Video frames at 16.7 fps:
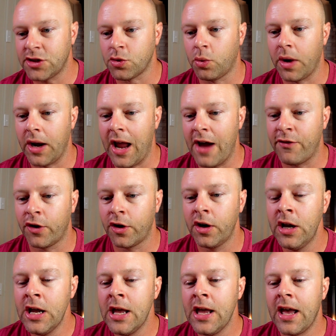
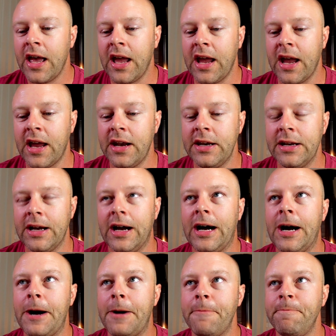whatever. And
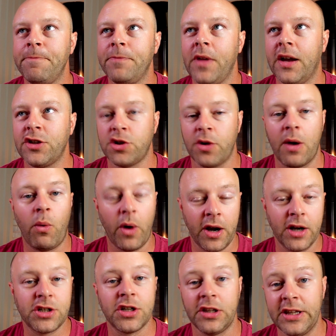so I
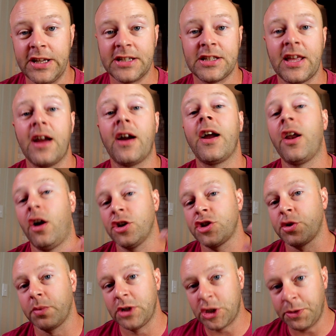wanted to list there and
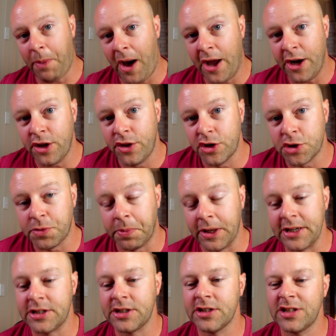also respond to those
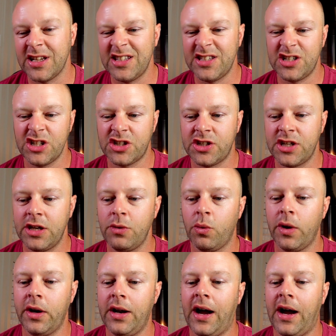places and just see what